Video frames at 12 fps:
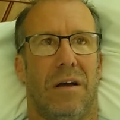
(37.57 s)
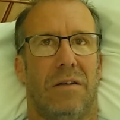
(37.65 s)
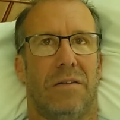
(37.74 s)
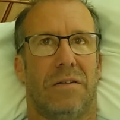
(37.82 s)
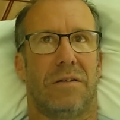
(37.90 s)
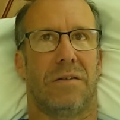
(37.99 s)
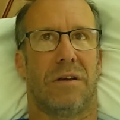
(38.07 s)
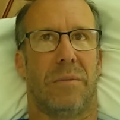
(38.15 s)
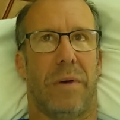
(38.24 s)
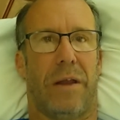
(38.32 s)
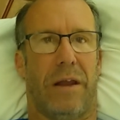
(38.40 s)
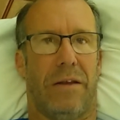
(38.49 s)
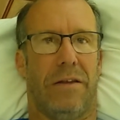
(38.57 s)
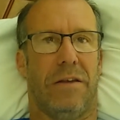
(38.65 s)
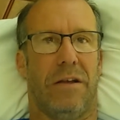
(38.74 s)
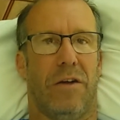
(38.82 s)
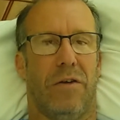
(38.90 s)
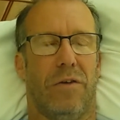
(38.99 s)
It's about
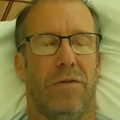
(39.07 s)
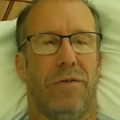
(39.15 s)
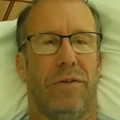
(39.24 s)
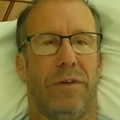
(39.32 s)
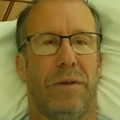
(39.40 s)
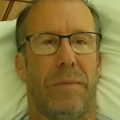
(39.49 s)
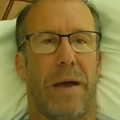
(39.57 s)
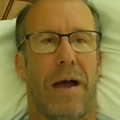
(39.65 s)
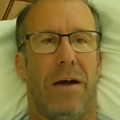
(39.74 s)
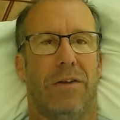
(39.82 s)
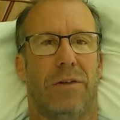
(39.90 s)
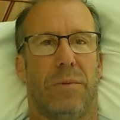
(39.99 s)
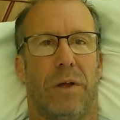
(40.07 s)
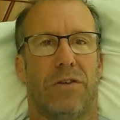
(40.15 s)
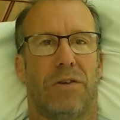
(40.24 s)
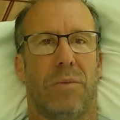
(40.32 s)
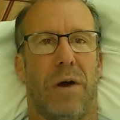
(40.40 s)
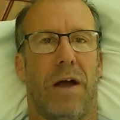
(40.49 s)
1,850 pounds
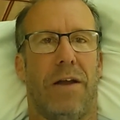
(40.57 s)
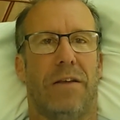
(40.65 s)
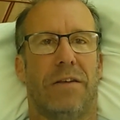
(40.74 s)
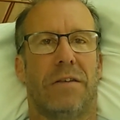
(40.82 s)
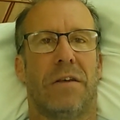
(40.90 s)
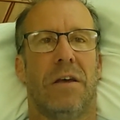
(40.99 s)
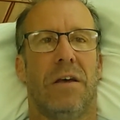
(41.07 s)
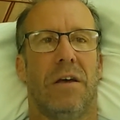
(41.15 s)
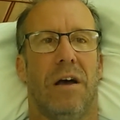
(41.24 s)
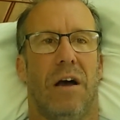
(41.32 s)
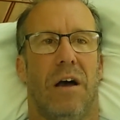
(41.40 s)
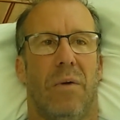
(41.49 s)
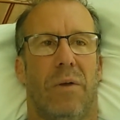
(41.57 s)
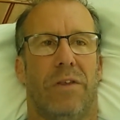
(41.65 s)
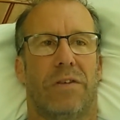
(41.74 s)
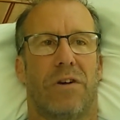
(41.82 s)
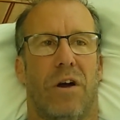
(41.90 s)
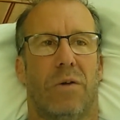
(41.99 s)
plus or minus. When
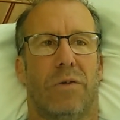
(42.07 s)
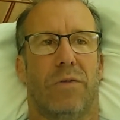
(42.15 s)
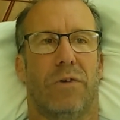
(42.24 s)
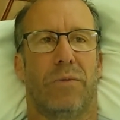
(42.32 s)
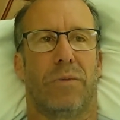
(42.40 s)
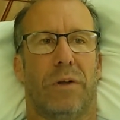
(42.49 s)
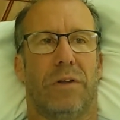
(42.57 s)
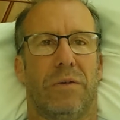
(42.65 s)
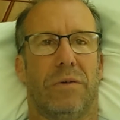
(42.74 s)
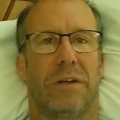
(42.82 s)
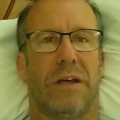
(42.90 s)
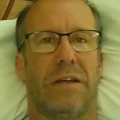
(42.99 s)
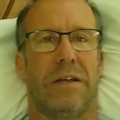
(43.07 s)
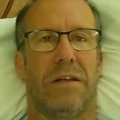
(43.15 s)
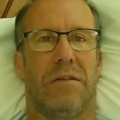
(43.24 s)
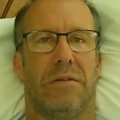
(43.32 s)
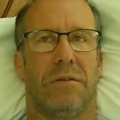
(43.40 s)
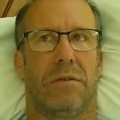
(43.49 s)
this car was first built, it was
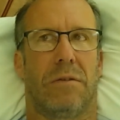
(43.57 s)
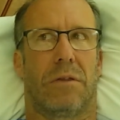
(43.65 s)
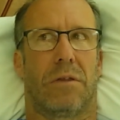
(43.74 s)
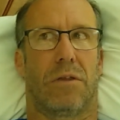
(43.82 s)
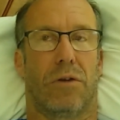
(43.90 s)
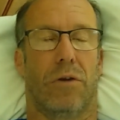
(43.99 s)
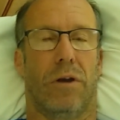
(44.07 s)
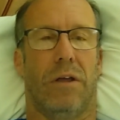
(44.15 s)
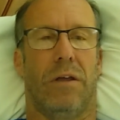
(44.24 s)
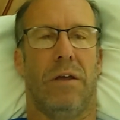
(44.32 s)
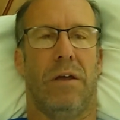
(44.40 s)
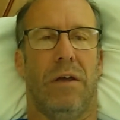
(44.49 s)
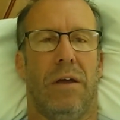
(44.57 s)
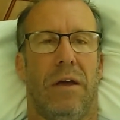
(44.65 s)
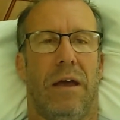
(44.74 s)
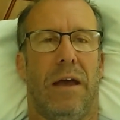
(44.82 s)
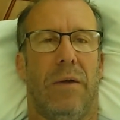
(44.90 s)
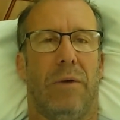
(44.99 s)
1,830,
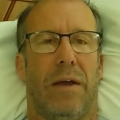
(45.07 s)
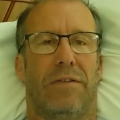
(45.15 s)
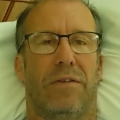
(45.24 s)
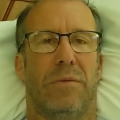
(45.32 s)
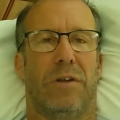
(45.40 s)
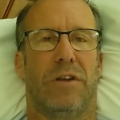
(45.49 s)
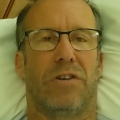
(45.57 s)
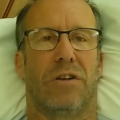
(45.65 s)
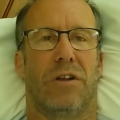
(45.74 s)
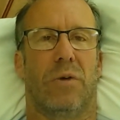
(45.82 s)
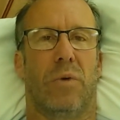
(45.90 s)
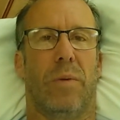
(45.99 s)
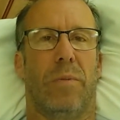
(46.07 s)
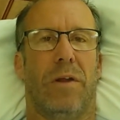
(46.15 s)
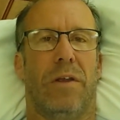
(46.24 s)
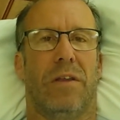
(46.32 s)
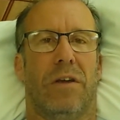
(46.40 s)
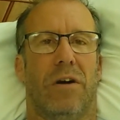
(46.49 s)
and we have some additional equipment
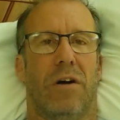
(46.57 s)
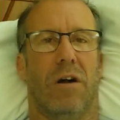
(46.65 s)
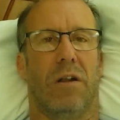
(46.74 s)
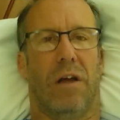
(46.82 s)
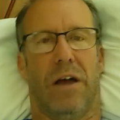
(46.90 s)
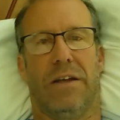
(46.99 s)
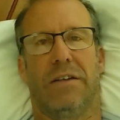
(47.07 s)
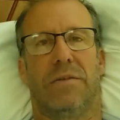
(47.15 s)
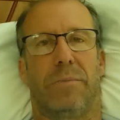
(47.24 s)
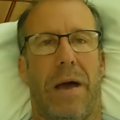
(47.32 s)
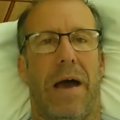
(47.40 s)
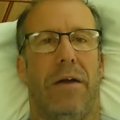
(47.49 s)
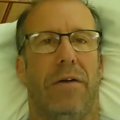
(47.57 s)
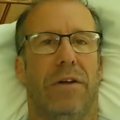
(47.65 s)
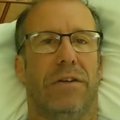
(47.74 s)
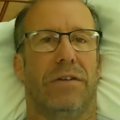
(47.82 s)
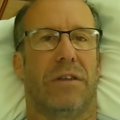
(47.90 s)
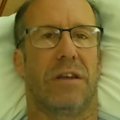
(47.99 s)
in the car, lights,
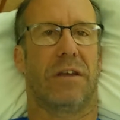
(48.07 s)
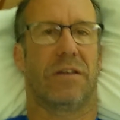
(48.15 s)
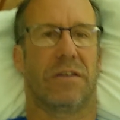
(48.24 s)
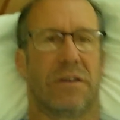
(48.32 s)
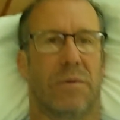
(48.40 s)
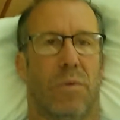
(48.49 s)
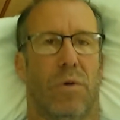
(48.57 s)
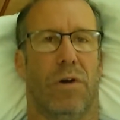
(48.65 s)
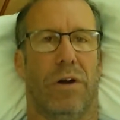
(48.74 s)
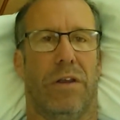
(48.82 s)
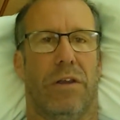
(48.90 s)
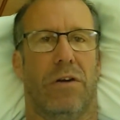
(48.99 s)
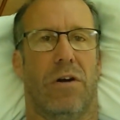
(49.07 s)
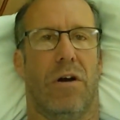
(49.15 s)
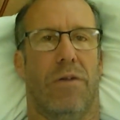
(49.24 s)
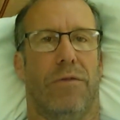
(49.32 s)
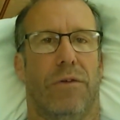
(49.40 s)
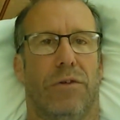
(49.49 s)
batteries, things that weren't in the
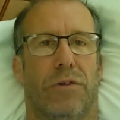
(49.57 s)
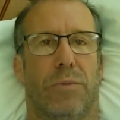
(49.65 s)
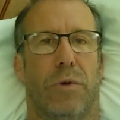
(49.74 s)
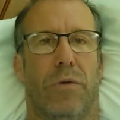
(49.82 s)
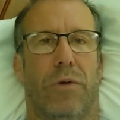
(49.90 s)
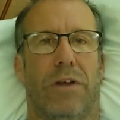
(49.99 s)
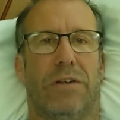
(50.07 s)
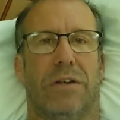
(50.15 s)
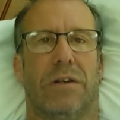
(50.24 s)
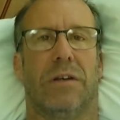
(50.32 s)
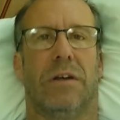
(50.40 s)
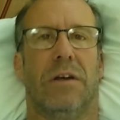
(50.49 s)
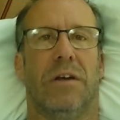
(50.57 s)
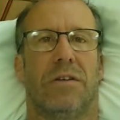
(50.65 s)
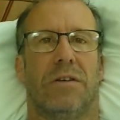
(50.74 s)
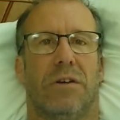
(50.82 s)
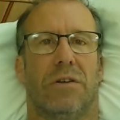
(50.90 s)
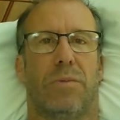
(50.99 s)
car for sprint racing.
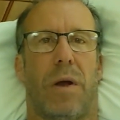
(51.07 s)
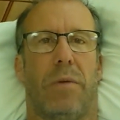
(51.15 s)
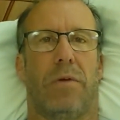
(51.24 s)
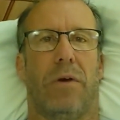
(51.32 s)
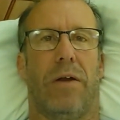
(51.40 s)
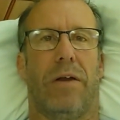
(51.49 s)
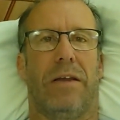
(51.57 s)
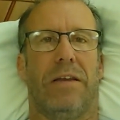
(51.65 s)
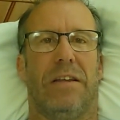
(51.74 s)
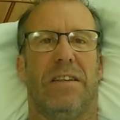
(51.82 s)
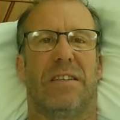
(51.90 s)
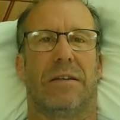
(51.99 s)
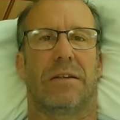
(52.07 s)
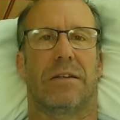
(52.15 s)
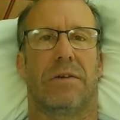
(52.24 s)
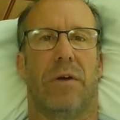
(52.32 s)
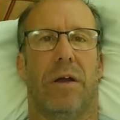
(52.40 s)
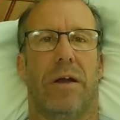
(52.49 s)
So it's probably around 1,860
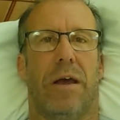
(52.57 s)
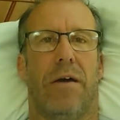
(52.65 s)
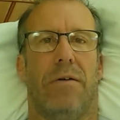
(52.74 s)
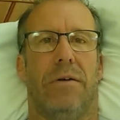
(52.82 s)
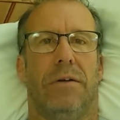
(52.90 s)
right now.